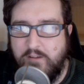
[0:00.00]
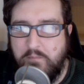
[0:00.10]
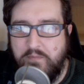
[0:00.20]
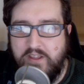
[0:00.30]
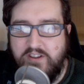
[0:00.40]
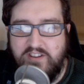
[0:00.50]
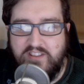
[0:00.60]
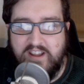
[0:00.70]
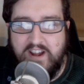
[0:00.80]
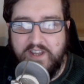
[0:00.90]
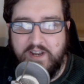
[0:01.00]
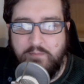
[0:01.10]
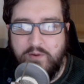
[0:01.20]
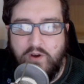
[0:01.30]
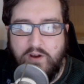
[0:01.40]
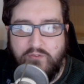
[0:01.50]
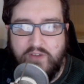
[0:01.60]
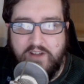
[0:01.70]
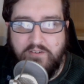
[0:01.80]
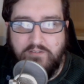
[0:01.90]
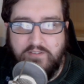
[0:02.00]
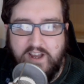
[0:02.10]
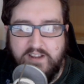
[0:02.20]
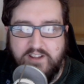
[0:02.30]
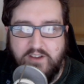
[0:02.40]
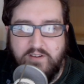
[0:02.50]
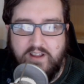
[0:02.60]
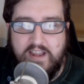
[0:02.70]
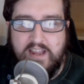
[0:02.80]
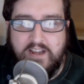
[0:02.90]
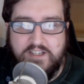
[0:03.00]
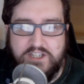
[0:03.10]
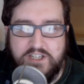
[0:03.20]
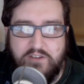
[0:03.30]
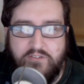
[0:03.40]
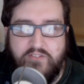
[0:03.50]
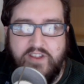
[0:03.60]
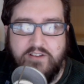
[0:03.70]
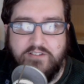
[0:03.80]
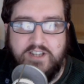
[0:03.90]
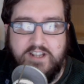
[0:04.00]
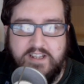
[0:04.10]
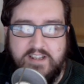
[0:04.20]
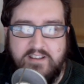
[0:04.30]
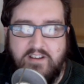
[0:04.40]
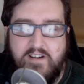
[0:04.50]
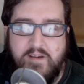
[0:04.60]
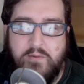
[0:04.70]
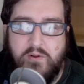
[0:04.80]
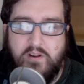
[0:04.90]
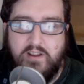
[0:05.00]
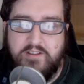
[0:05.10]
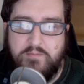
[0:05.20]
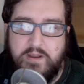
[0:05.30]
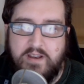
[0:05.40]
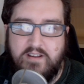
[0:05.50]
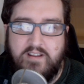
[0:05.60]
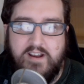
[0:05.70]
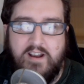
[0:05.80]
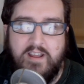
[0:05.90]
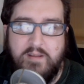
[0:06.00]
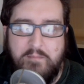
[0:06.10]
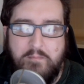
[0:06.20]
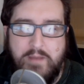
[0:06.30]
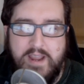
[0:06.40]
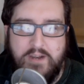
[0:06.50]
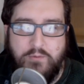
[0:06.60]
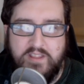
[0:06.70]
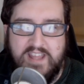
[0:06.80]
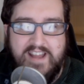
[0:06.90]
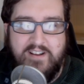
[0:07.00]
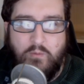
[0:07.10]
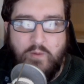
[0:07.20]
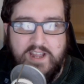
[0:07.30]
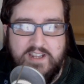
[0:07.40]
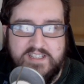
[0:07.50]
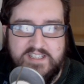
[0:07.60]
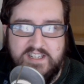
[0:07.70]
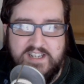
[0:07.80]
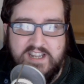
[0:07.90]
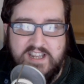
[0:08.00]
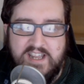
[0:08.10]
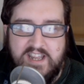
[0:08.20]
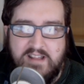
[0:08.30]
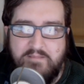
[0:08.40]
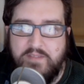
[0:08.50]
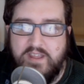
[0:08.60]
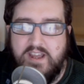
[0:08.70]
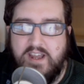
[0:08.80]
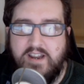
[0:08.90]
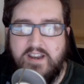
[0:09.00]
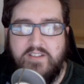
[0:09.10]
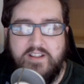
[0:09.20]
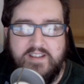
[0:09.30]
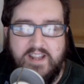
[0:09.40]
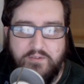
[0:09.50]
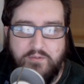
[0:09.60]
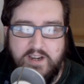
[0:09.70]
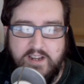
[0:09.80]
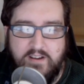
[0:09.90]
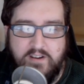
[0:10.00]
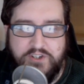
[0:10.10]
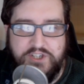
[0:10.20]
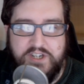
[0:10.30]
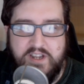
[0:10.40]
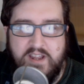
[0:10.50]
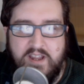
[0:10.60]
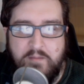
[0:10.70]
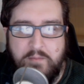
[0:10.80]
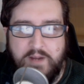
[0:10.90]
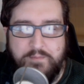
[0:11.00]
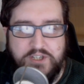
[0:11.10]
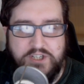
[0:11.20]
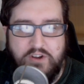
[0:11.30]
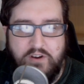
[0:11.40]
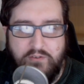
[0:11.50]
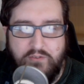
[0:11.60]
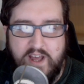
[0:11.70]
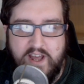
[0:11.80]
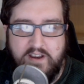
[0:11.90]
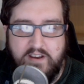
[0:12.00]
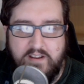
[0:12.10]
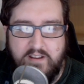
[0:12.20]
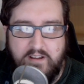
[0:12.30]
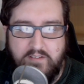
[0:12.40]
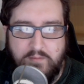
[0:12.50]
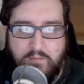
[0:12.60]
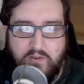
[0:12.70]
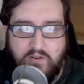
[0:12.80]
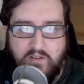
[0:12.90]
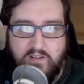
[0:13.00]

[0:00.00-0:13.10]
This is the guy that I'm not a fan of. I just feels like the entire model has been kind of like made with candle wax. And I know that sounds really harsh, but I'm just not a fan of the model.